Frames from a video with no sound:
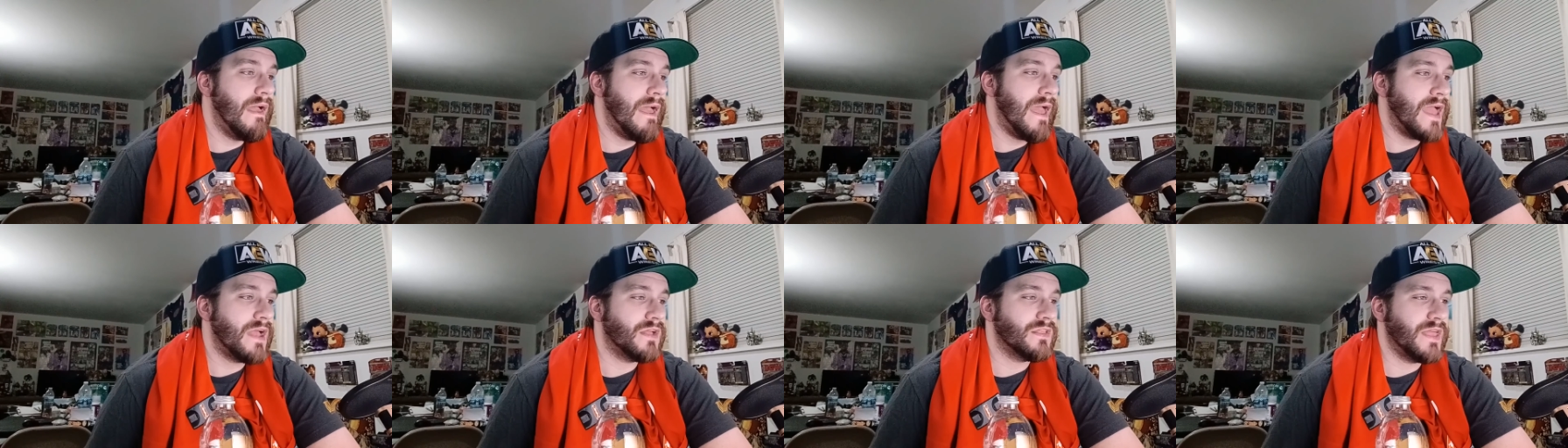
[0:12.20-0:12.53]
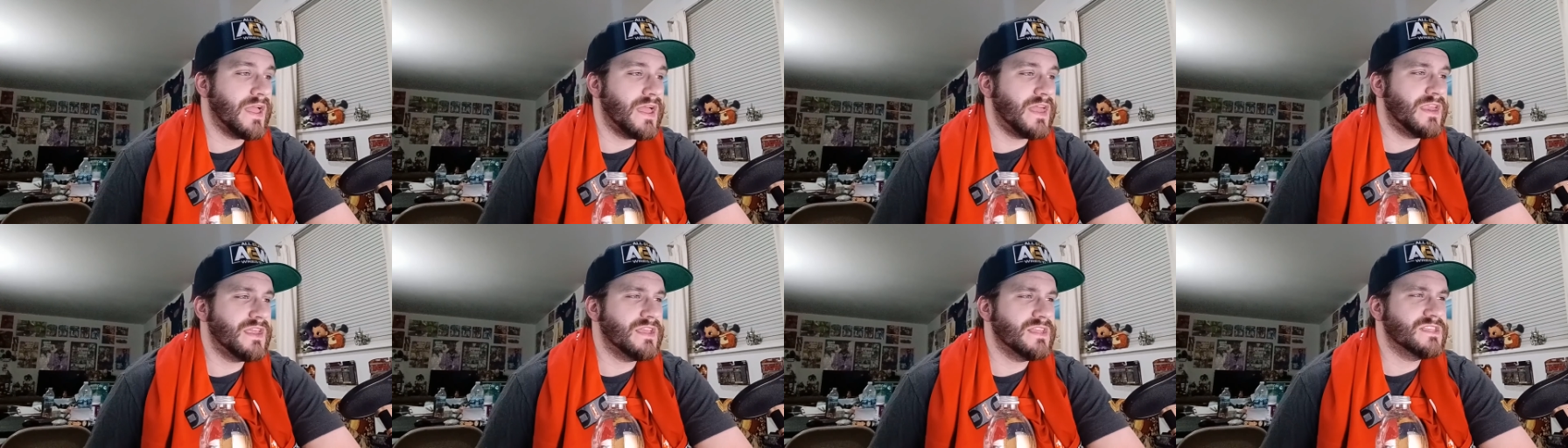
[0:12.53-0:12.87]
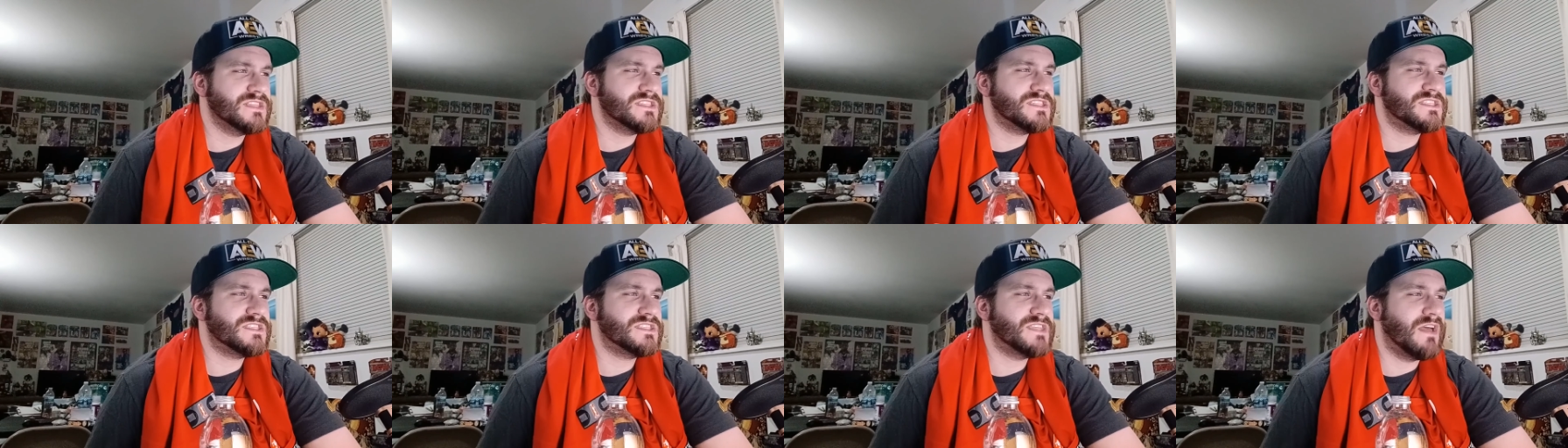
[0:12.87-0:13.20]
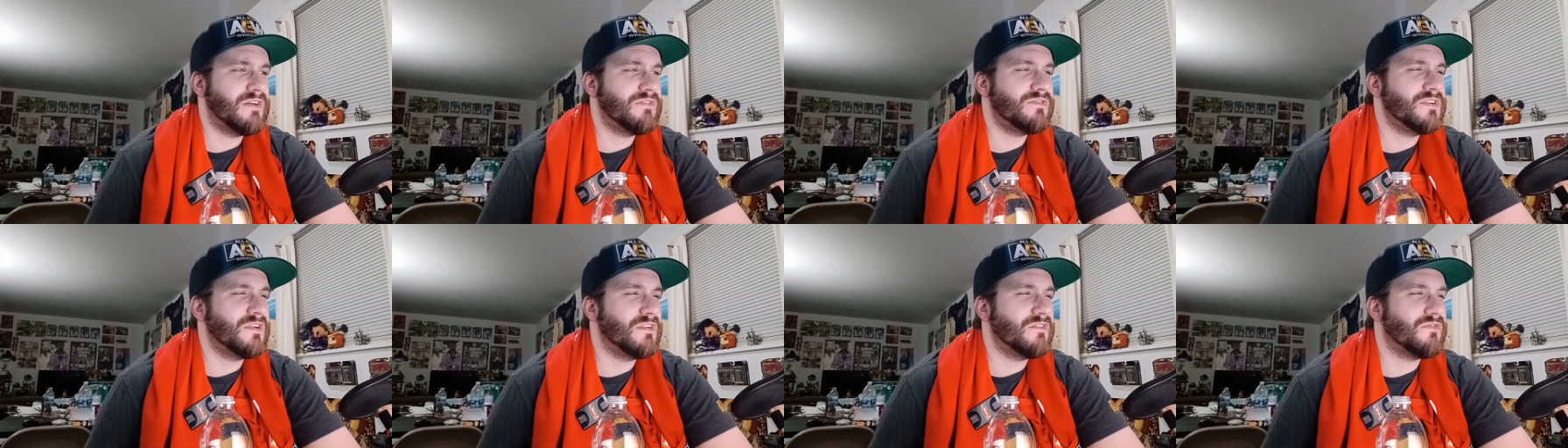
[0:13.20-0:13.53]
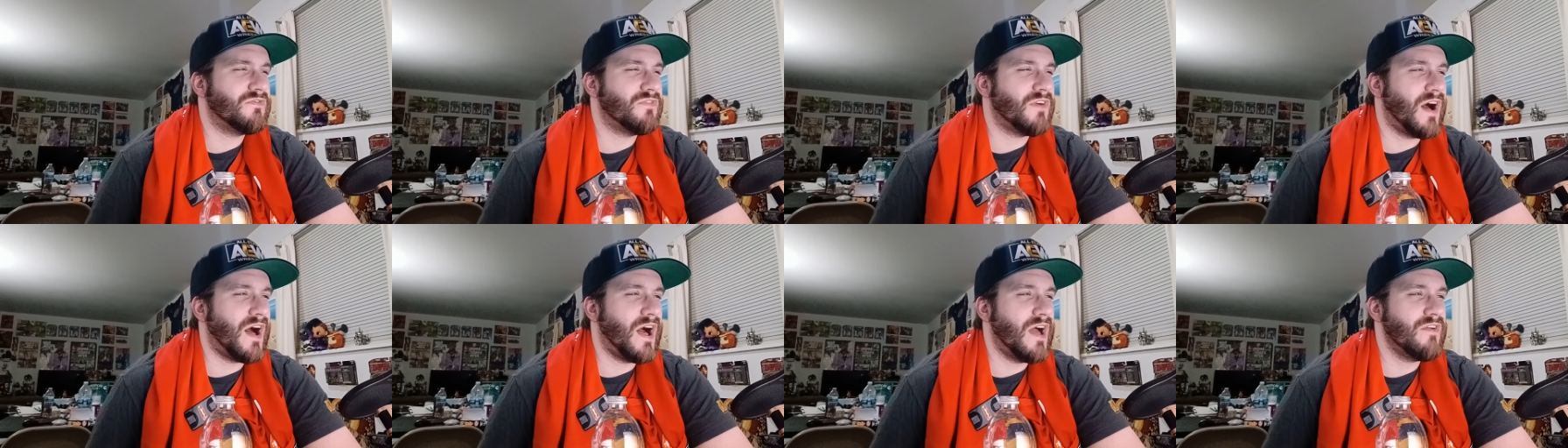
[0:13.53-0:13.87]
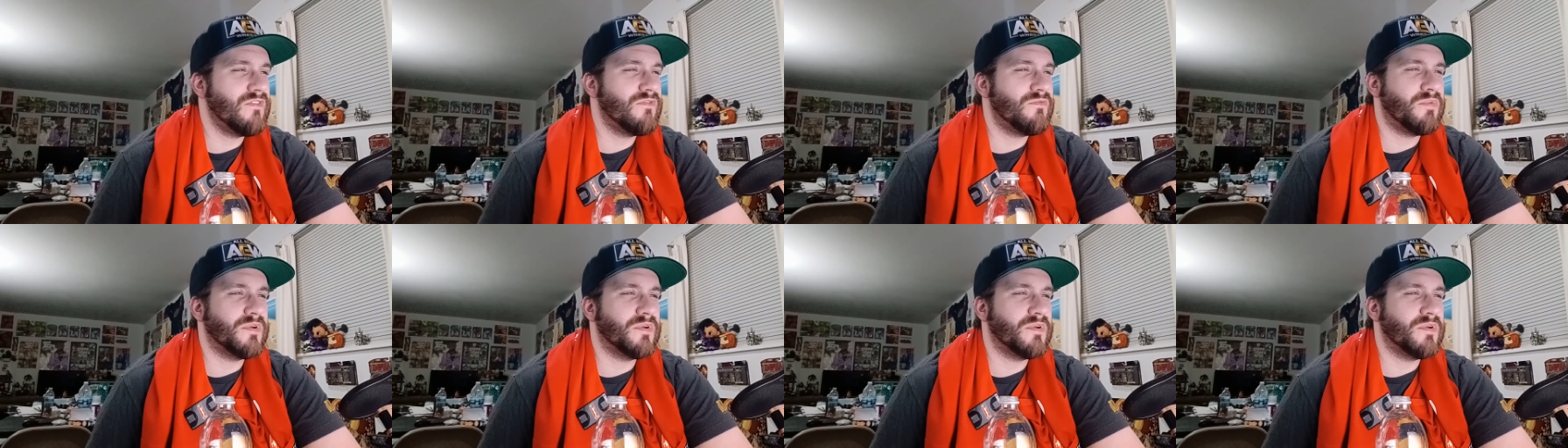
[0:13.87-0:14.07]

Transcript: Atlanta is 7-5,